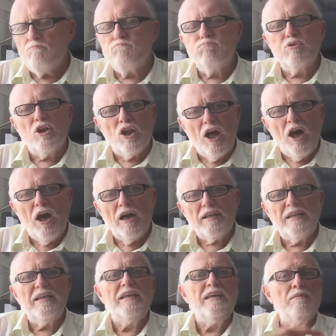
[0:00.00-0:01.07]
Plot,
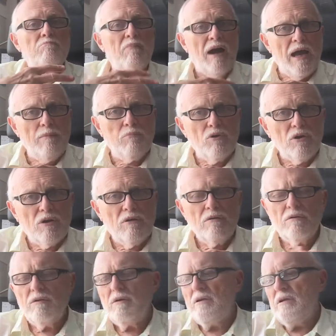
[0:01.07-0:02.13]
in my book,
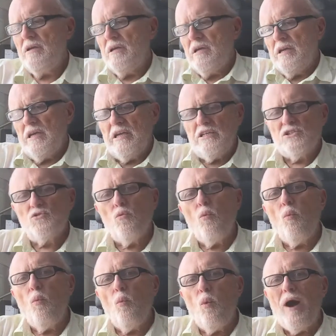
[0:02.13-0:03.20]
is
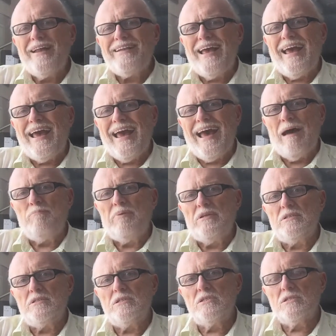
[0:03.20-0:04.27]
what
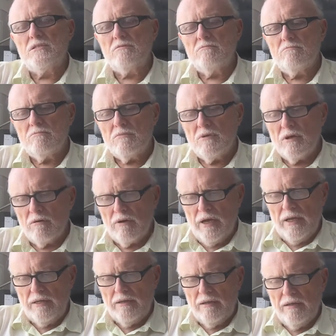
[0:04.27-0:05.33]
happens, all
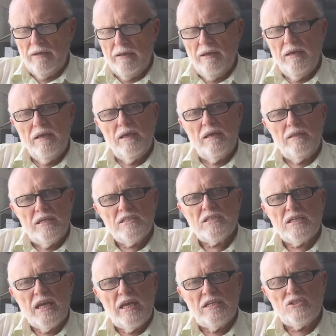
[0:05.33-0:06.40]
right? In this
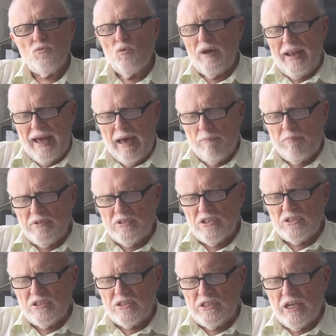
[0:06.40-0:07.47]
case, what happens
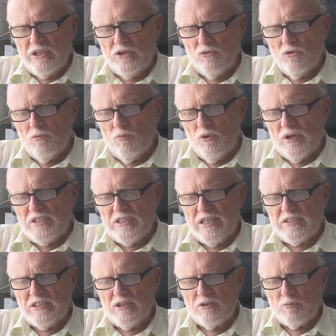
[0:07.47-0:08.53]
is a 10-year-old boy
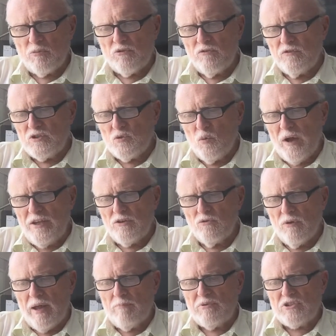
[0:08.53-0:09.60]
sets out to prove his white
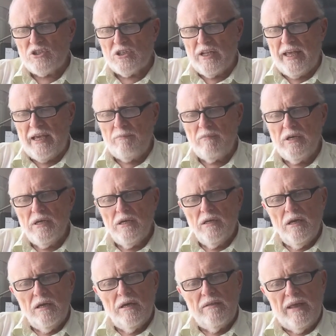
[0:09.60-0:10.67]
grandpa's claim
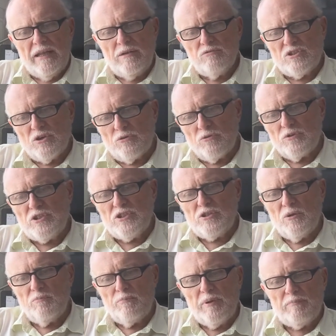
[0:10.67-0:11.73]
that he was an
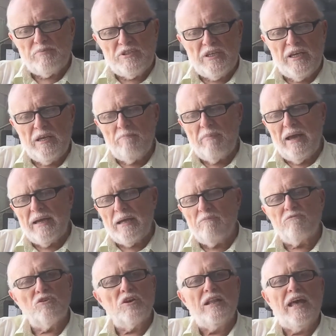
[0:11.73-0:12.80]
original Pip singing backup
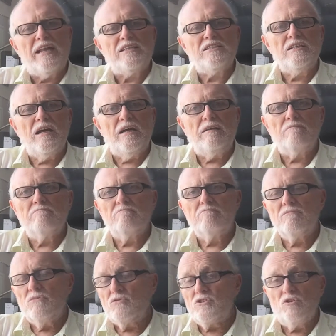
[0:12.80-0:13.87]
for Gladys Knight.
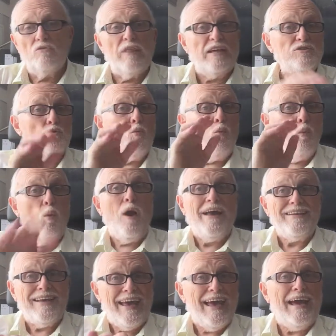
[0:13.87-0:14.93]
So that's
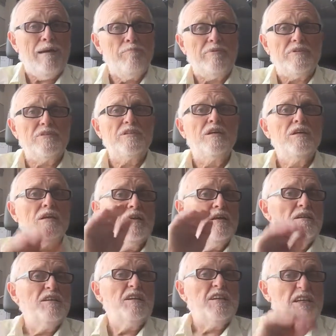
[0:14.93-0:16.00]
what happens.
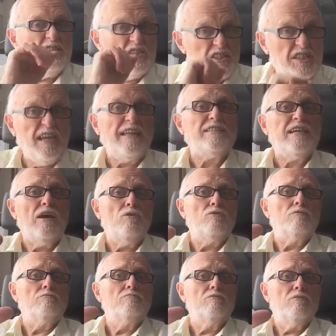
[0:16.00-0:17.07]
The kid sets out
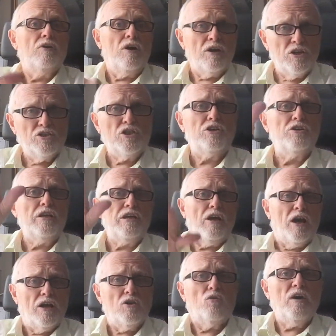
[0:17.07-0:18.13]
on a journey,
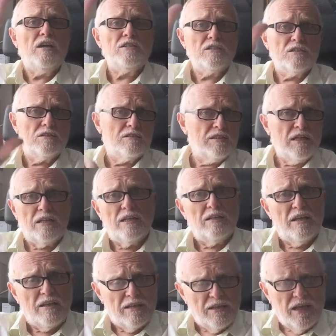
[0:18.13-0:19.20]
on a quest,
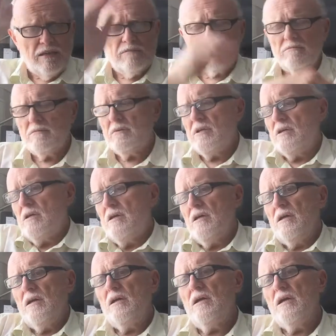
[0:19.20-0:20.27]
da-da-da-da-da.
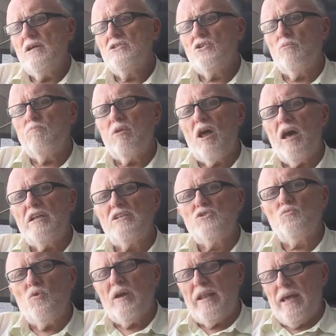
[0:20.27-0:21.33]
So plot is
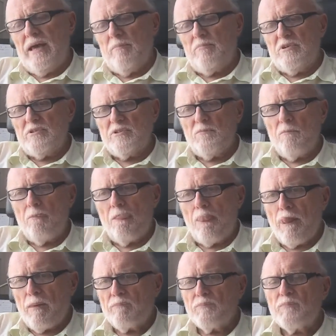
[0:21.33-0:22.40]
what happens.
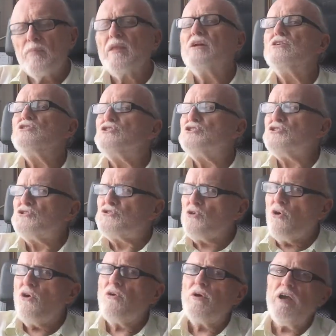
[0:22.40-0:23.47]

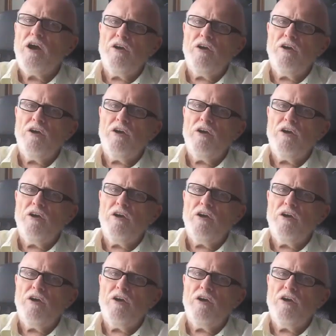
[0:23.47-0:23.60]
Story,